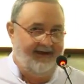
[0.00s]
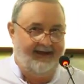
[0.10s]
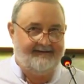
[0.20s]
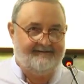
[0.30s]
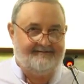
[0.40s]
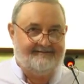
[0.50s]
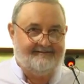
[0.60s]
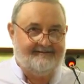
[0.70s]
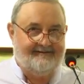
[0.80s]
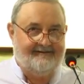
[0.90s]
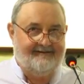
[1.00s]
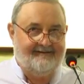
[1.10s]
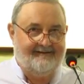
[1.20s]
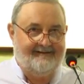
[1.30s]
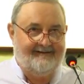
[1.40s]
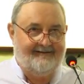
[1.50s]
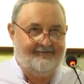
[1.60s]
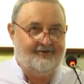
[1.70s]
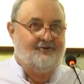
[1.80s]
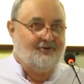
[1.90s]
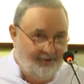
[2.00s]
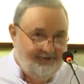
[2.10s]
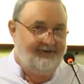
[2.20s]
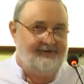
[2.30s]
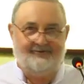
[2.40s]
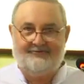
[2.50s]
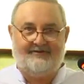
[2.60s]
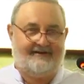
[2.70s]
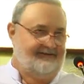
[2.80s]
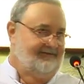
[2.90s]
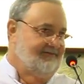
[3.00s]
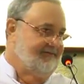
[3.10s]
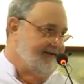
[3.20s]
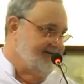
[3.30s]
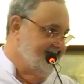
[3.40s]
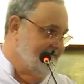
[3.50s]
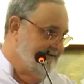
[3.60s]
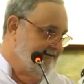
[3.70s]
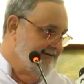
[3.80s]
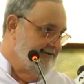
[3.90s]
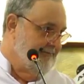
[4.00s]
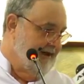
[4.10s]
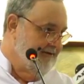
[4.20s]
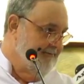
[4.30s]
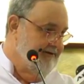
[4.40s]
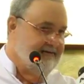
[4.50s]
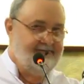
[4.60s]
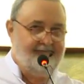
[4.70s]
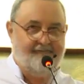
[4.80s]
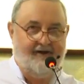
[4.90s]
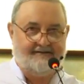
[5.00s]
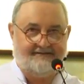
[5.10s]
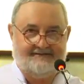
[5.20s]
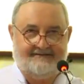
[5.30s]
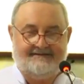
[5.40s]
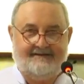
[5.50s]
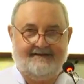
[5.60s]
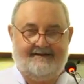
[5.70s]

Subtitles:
And the good news is that my American friends,